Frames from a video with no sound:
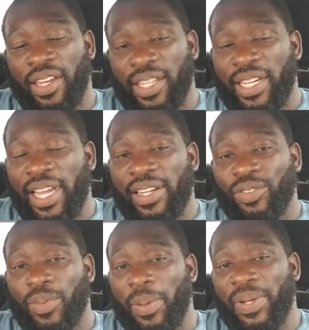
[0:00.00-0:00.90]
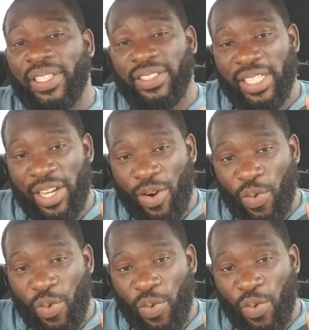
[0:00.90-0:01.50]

that I have on my page, they are